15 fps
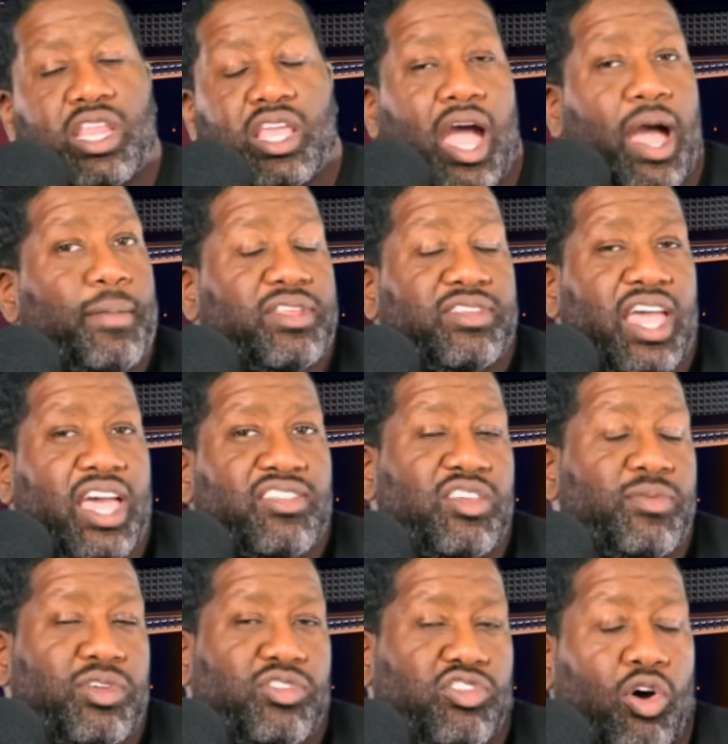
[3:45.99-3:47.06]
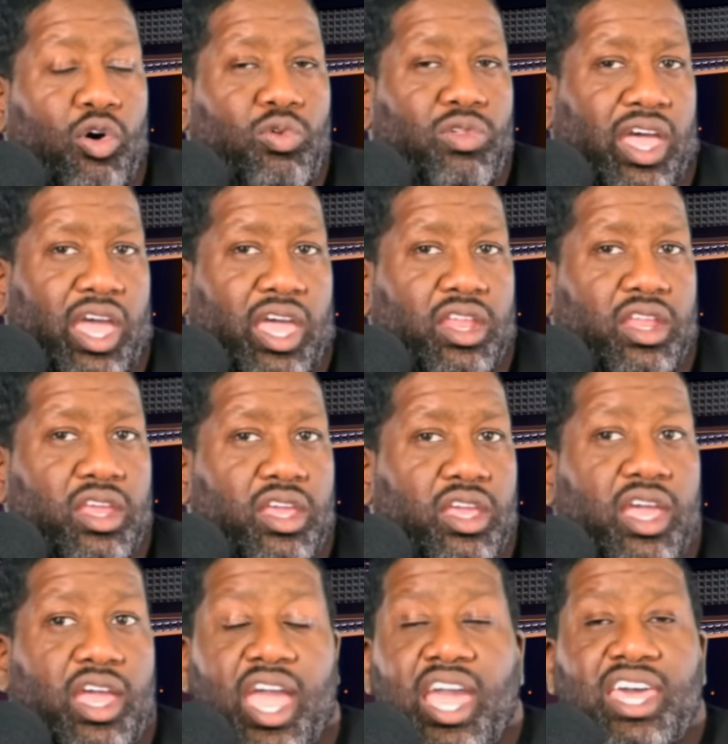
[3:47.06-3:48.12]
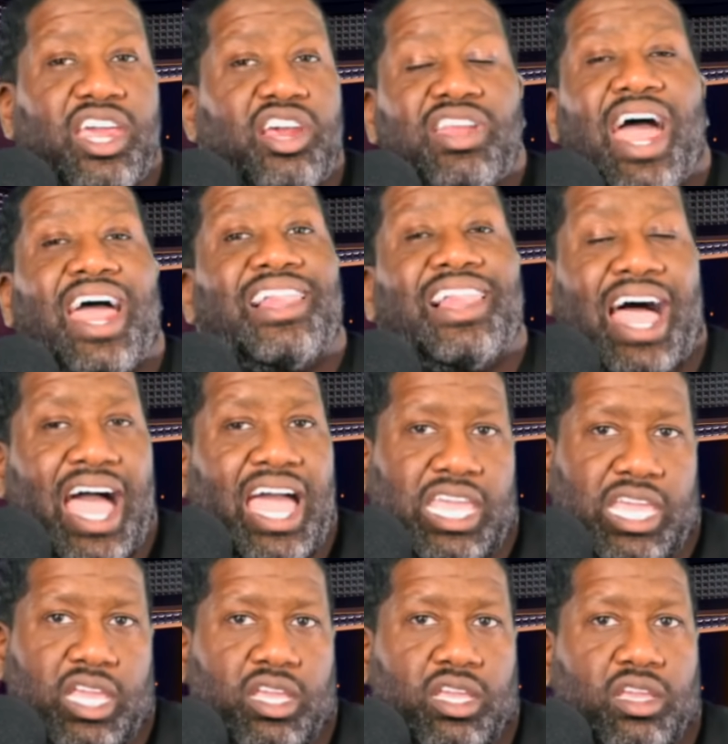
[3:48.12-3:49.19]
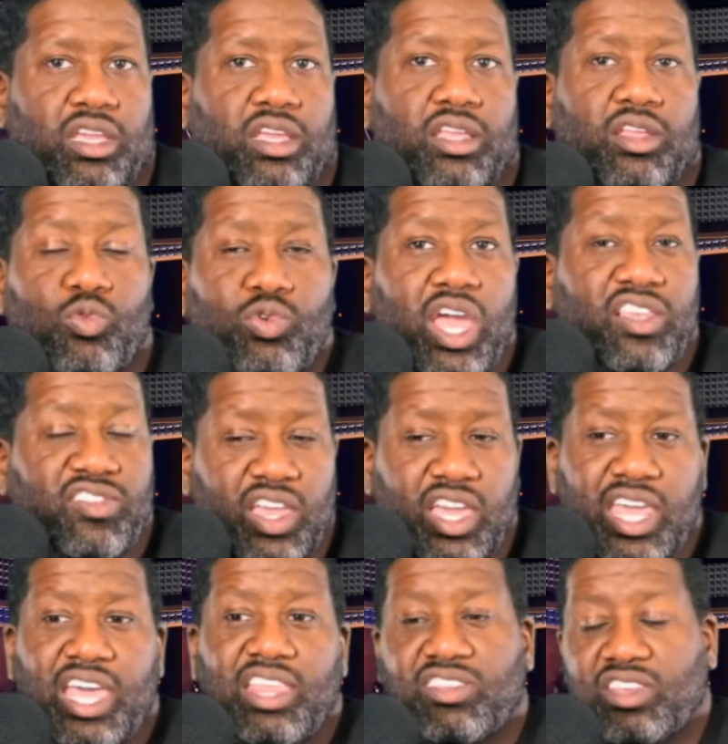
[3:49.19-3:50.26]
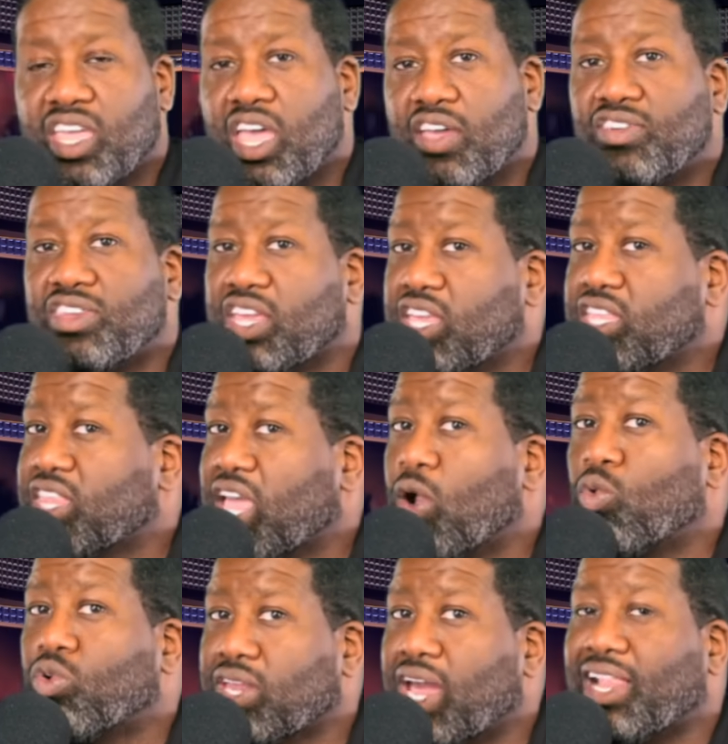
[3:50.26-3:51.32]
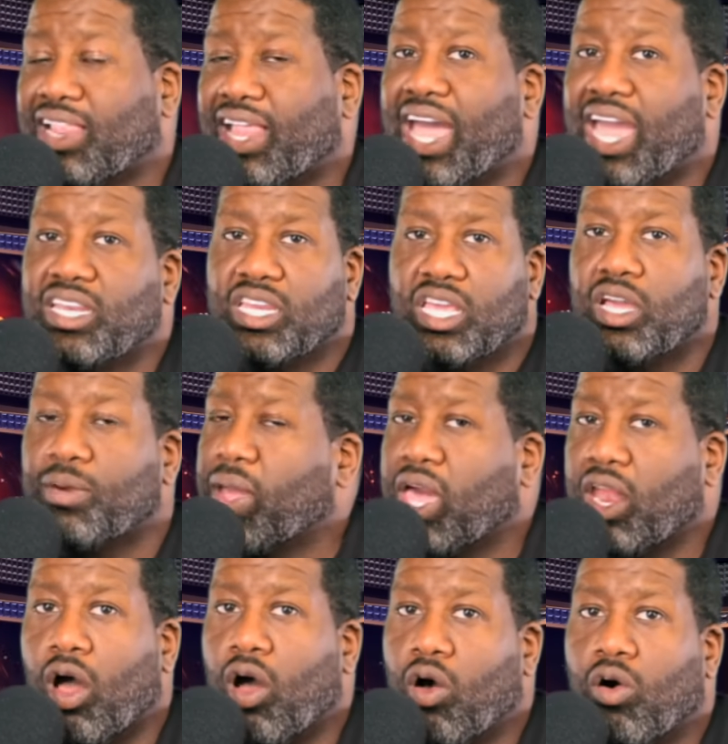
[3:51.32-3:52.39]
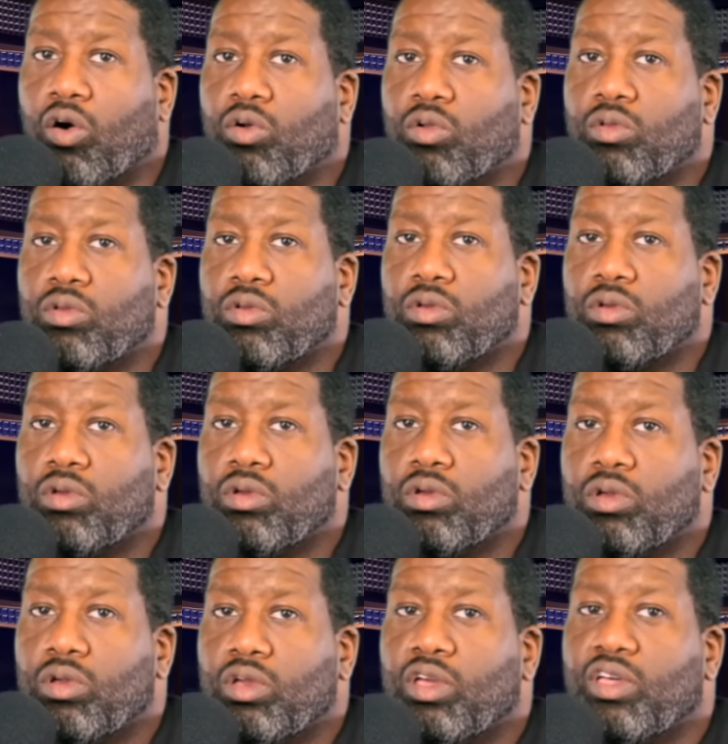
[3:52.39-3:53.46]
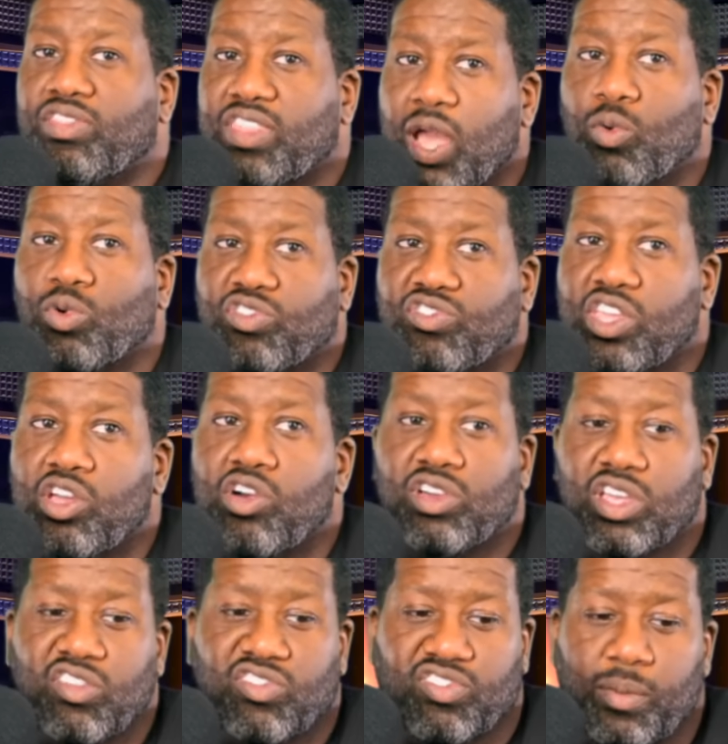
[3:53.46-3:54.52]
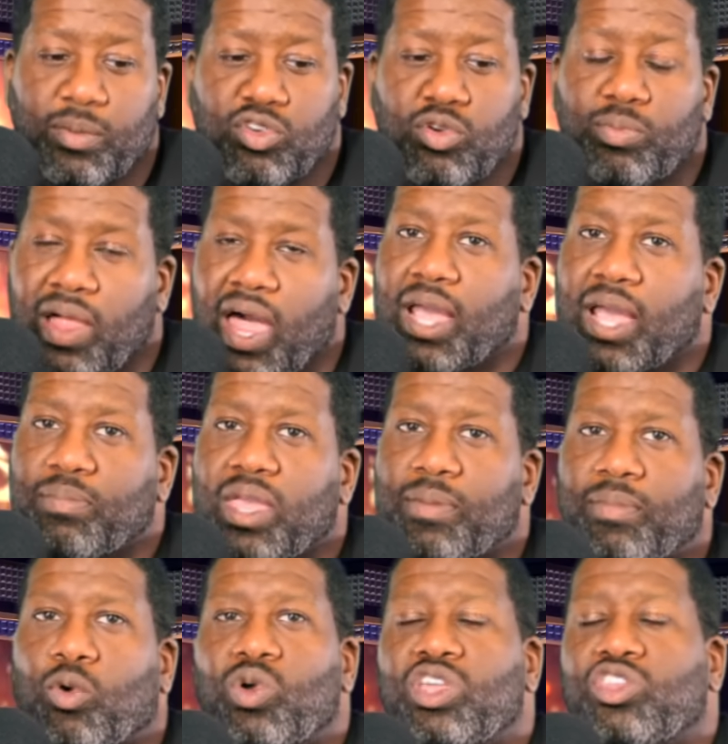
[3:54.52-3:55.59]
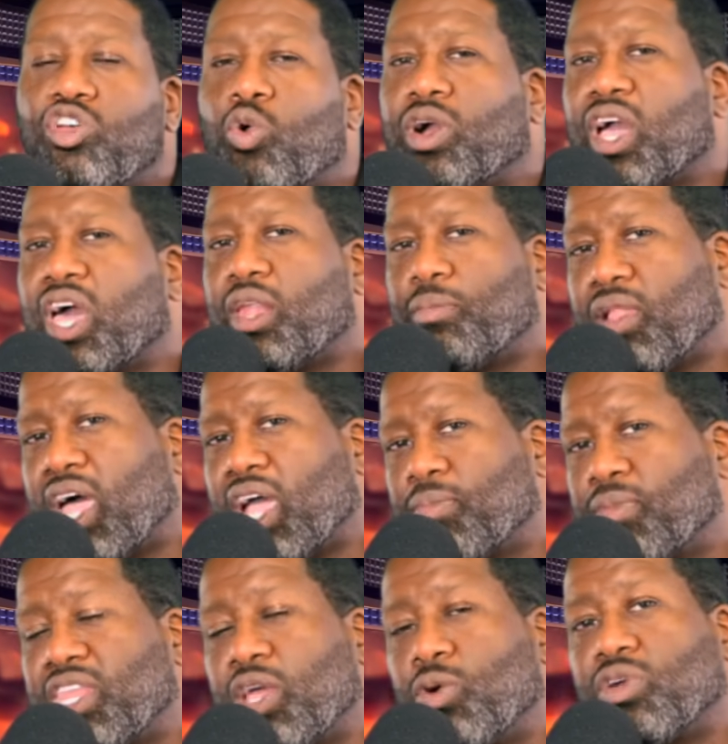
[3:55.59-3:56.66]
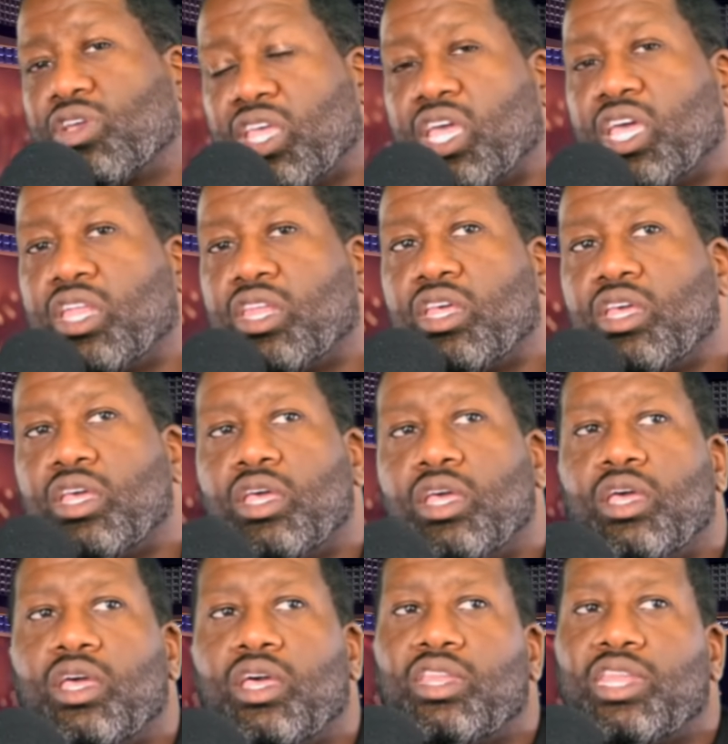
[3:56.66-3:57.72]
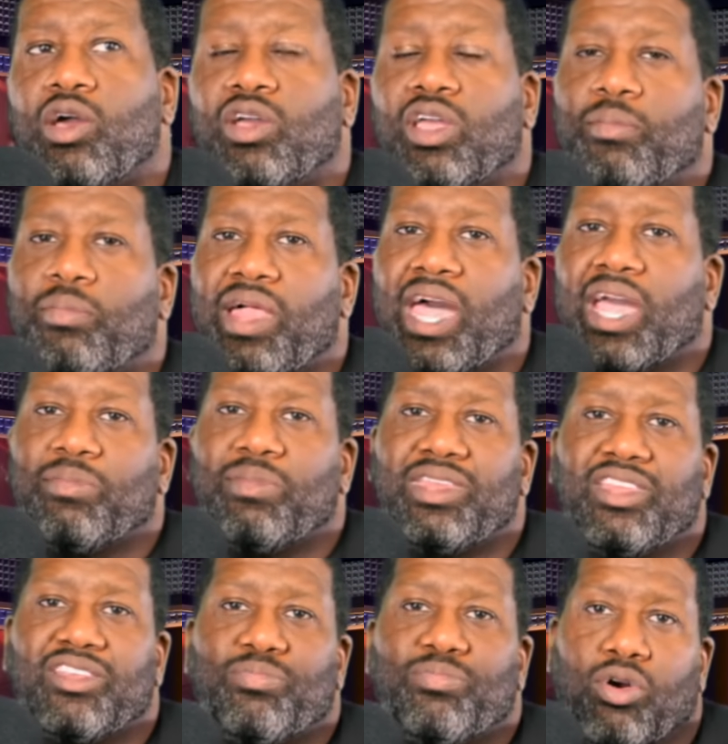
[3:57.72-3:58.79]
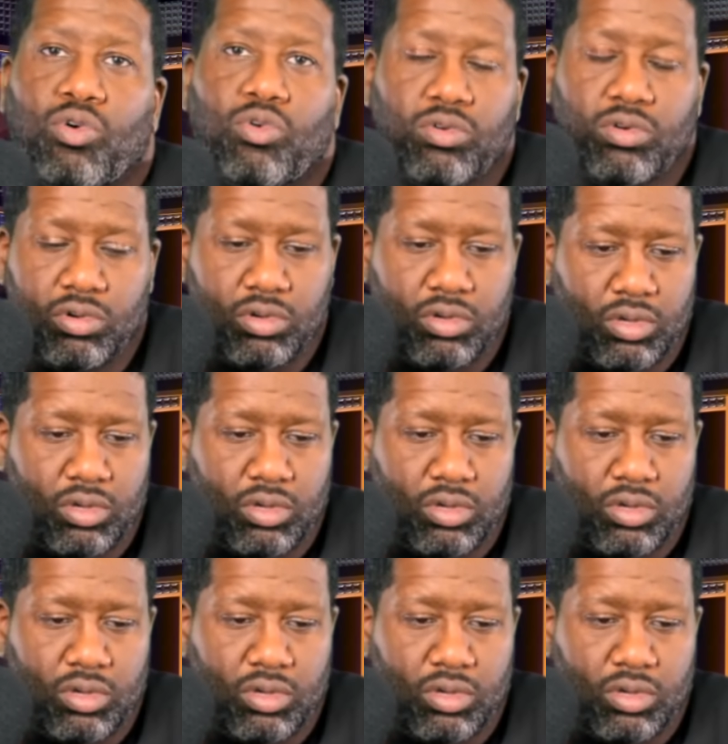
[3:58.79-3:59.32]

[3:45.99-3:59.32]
How many times he been told that? And they're not lying. When they say that to Kevin, they, they were not lying to him at all. They will still get some of you black men, but we know what kind of black men they would get. They'll get black men that's broke.